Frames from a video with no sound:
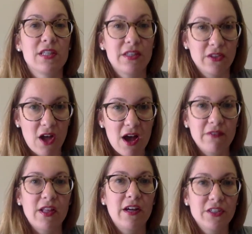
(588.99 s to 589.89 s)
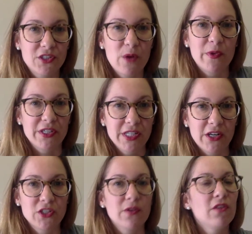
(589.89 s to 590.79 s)
the law of large numbers here,
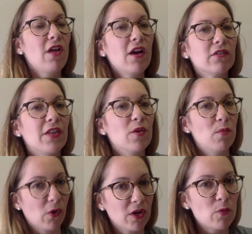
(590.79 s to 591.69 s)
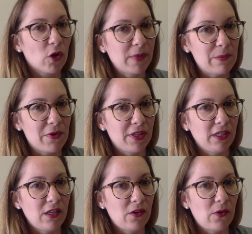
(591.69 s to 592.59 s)
so in the long run, the more and more people that
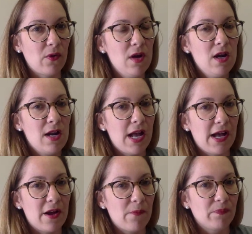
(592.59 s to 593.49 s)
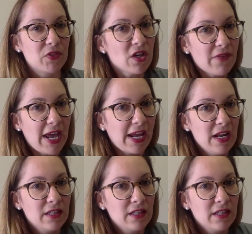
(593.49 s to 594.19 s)
you um, survey,